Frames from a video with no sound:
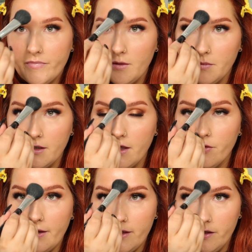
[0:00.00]
I'm going to get
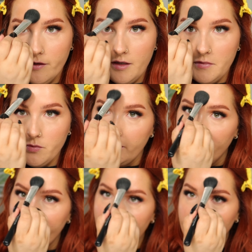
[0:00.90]
right here in between the
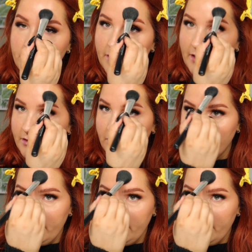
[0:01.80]
brows to kind of dull